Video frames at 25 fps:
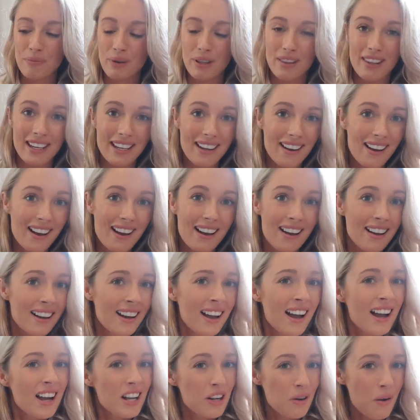but they are
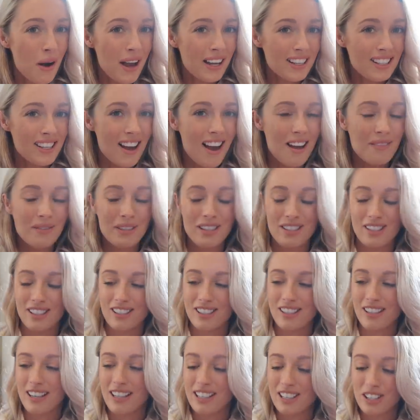quite a timeless
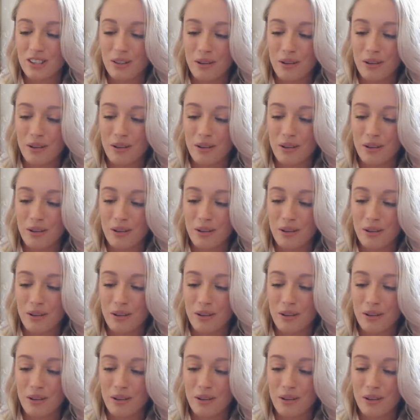design,